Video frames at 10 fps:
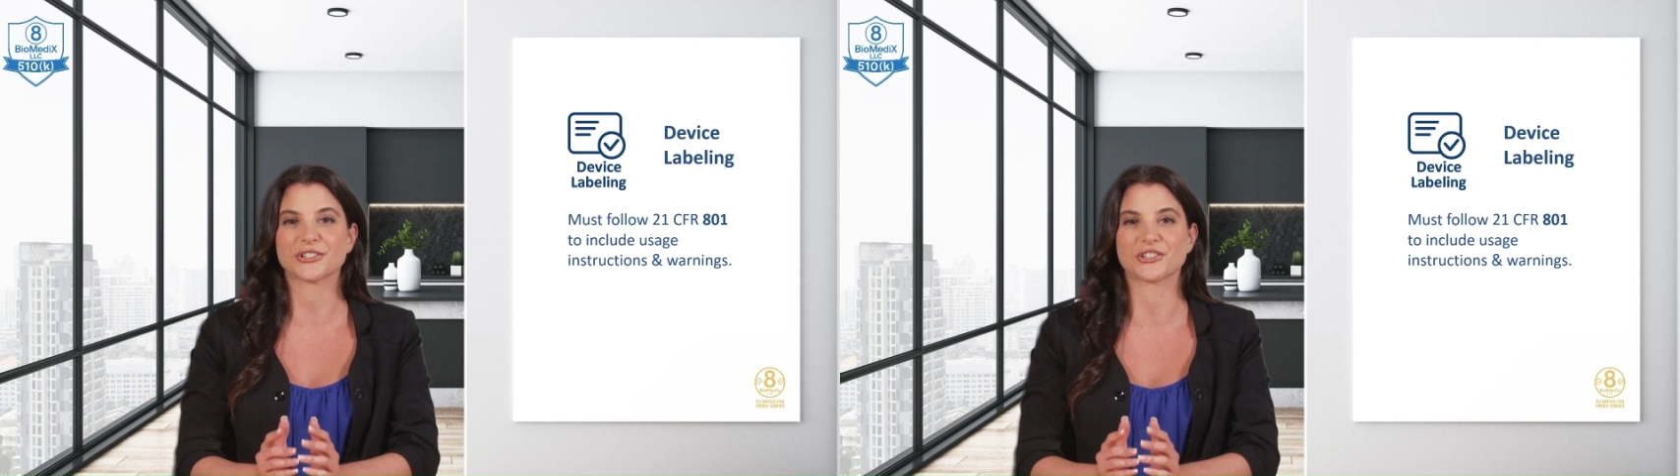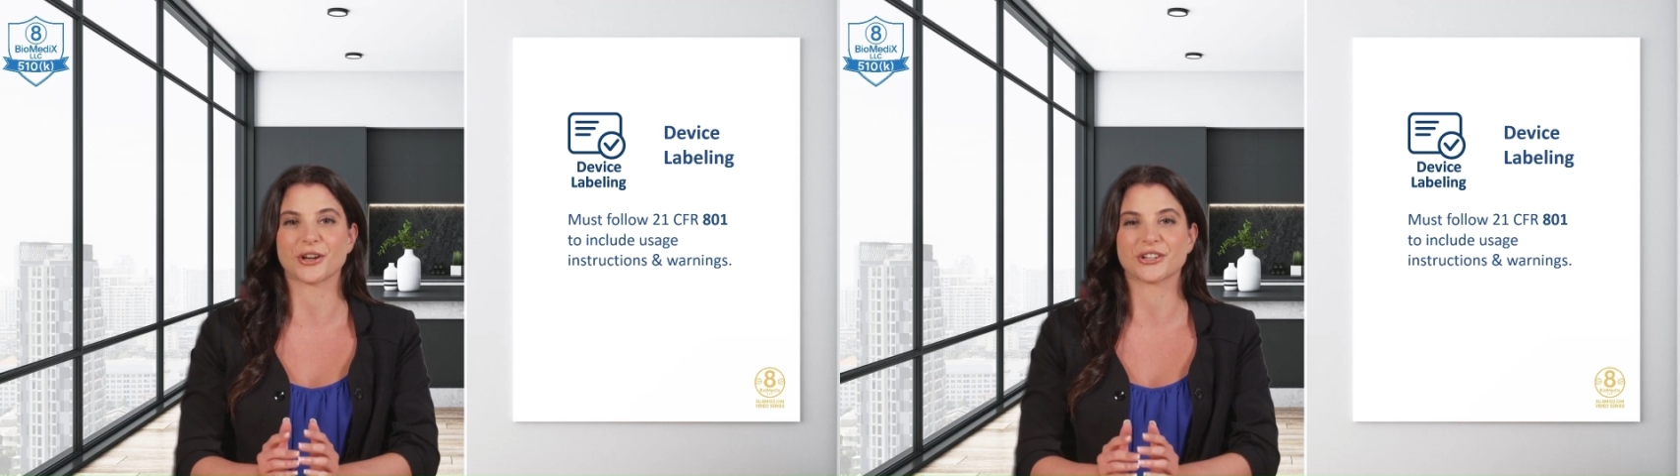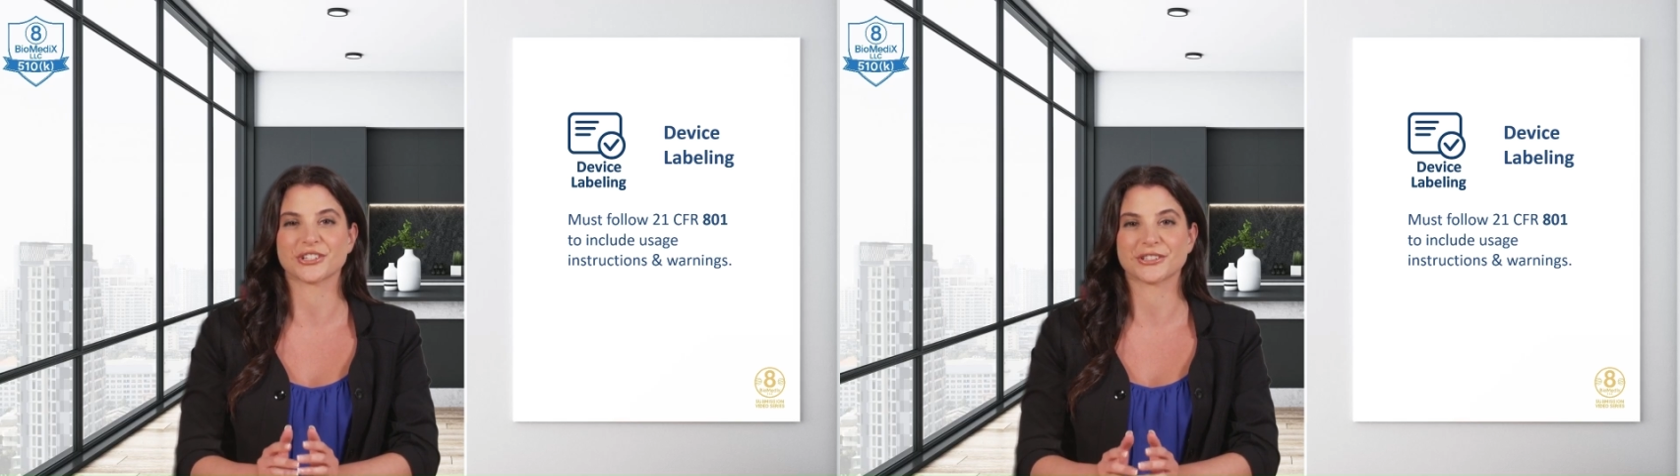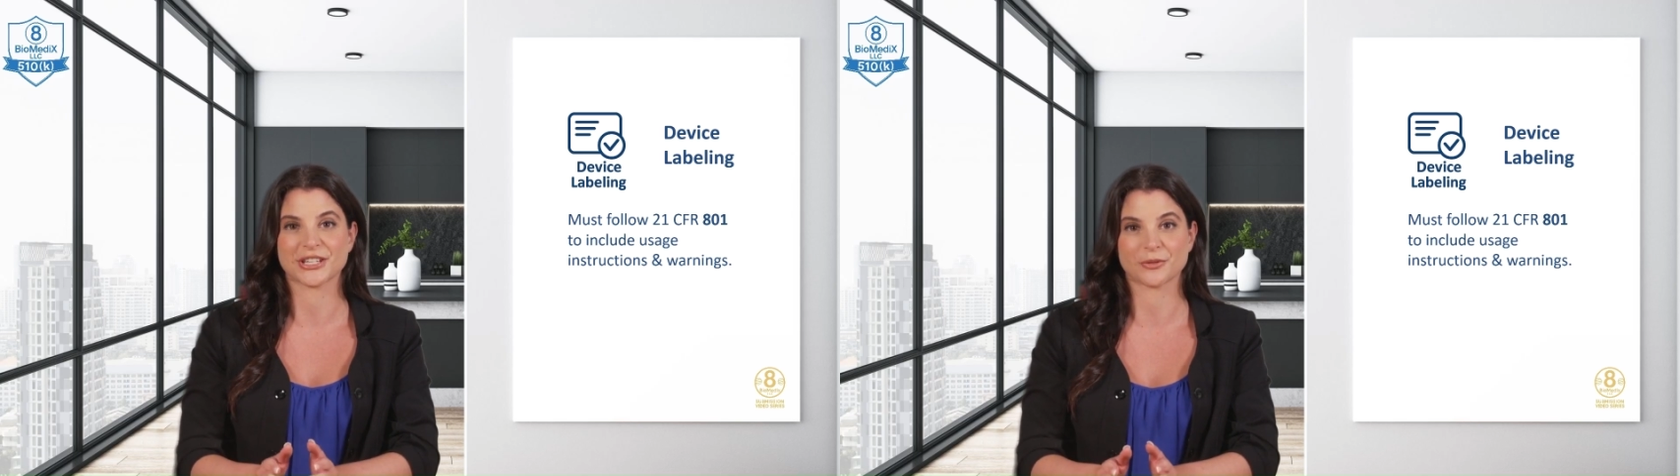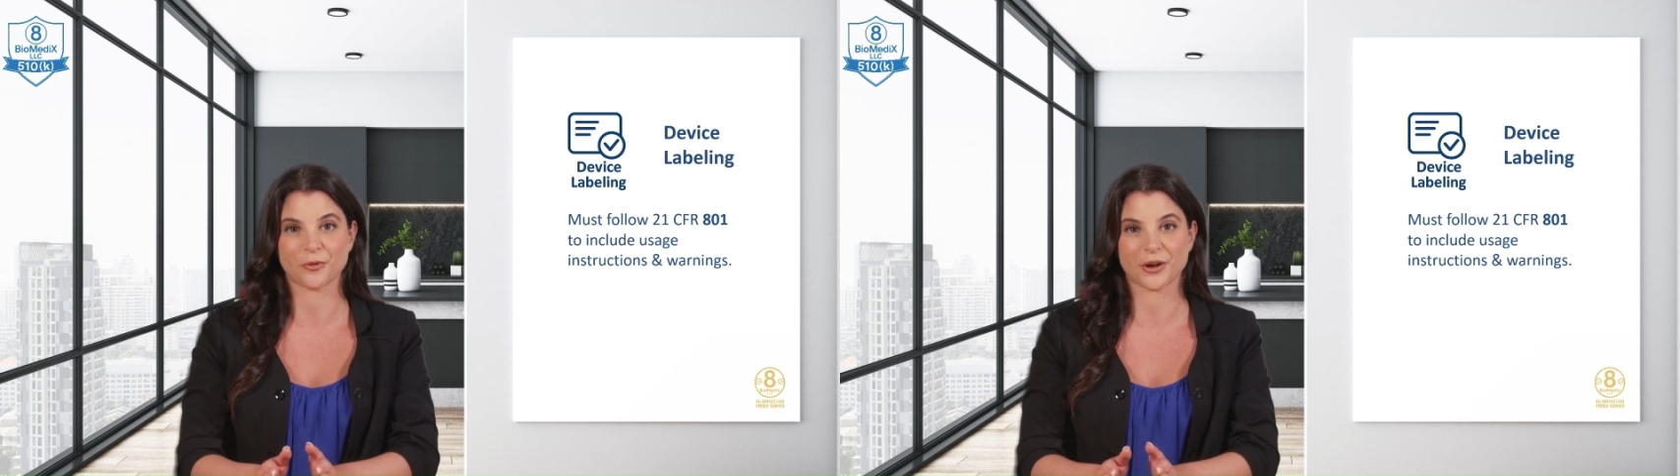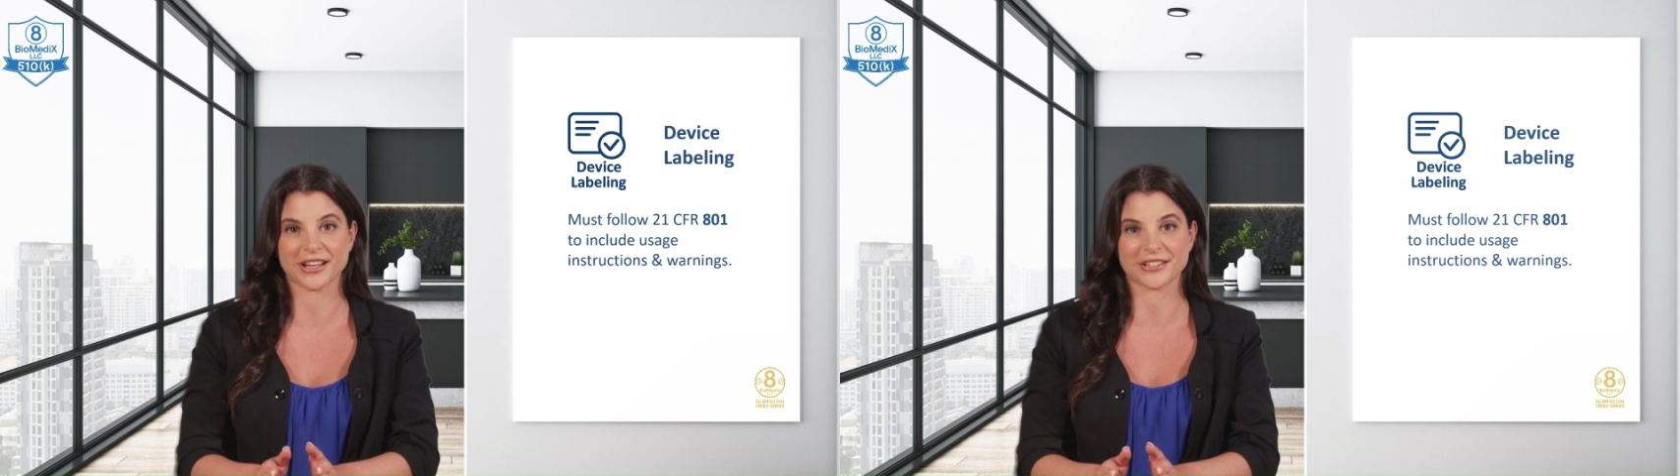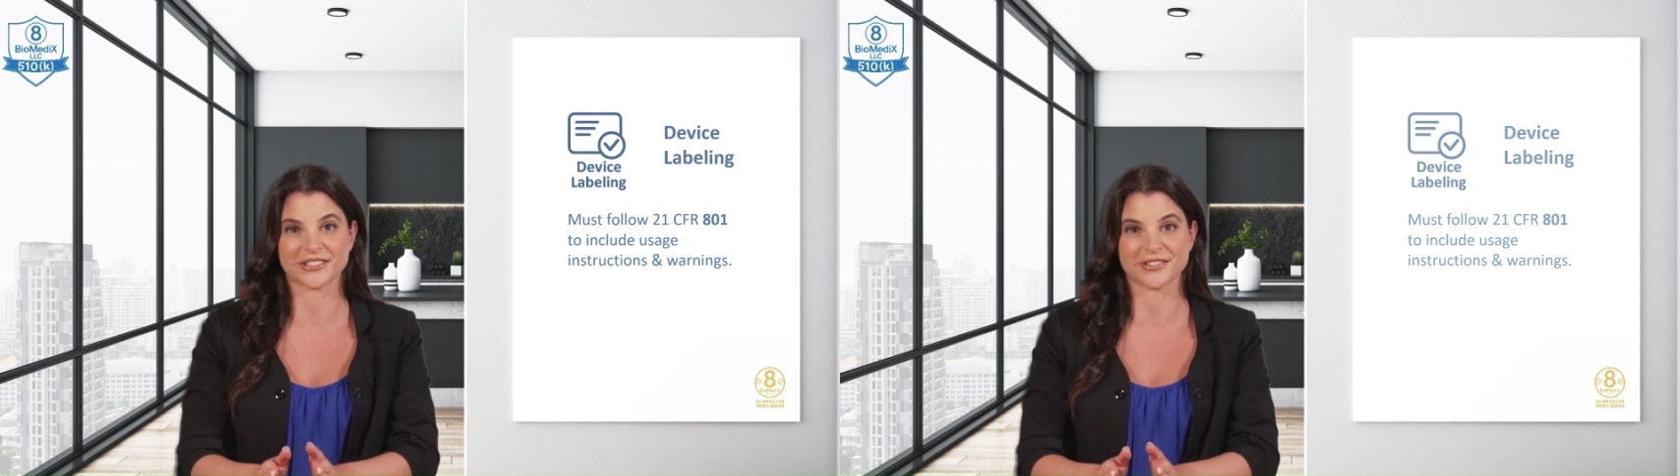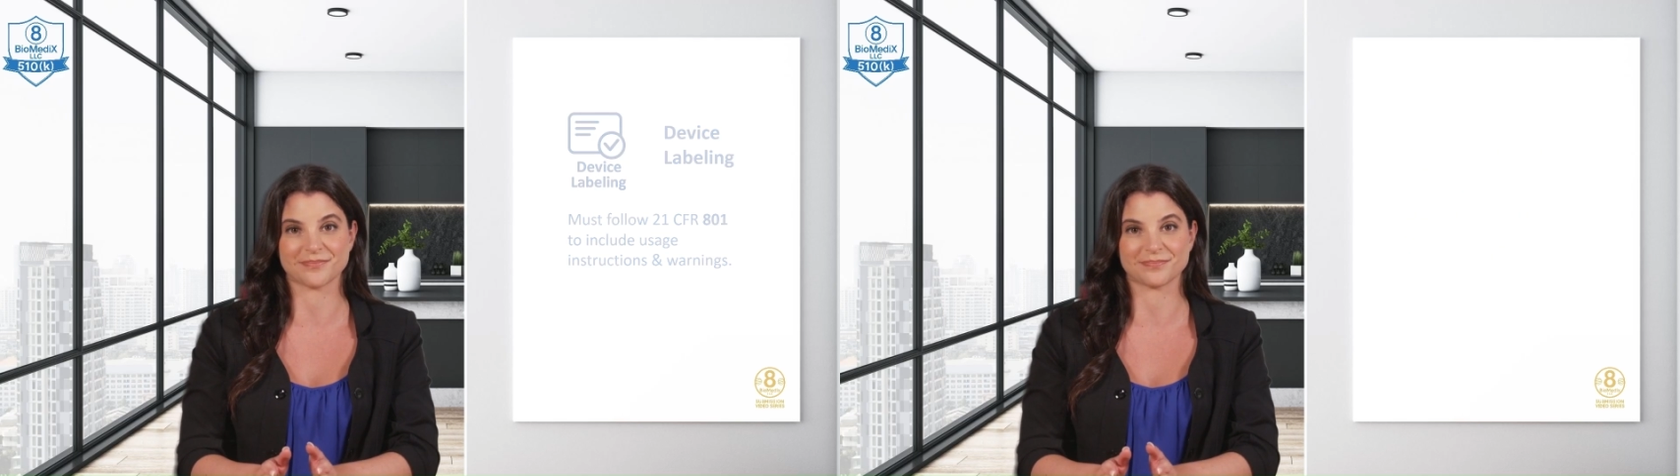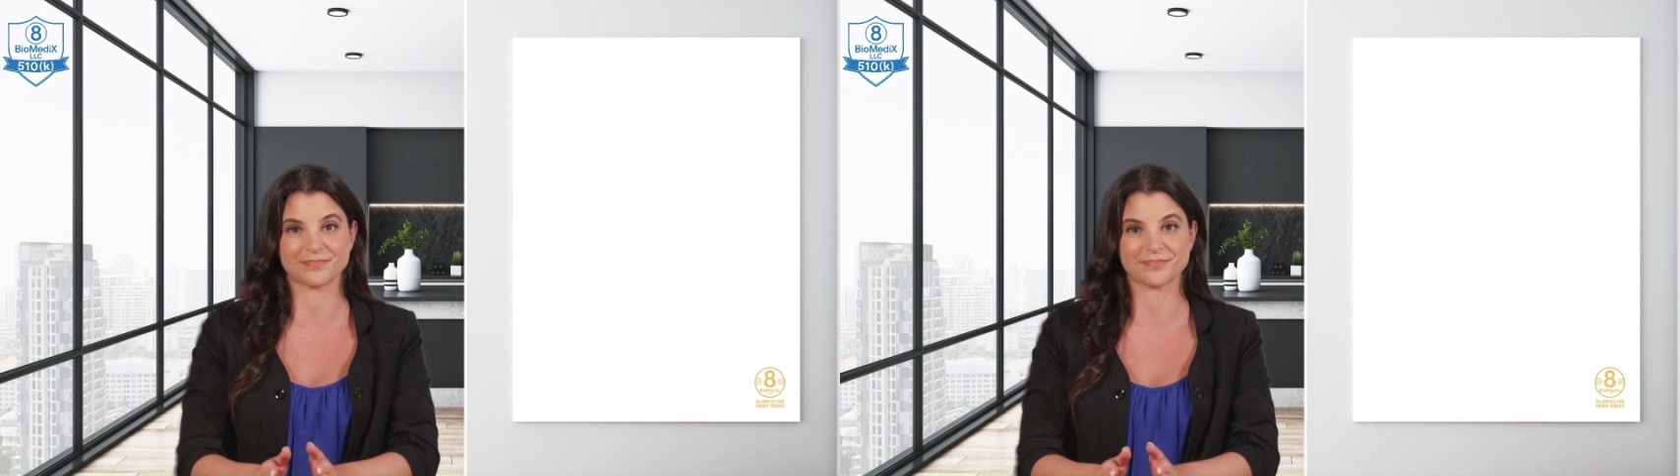instructions and warnings.